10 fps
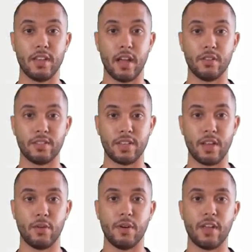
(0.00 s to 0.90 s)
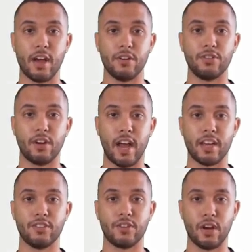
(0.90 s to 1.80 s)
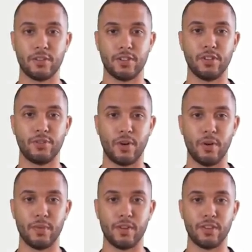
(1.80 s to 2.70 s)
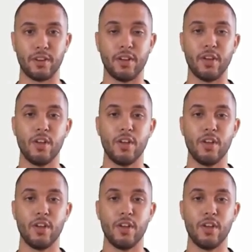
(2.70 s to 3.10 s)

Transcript: now let's take a look at our drag and drop search form builder.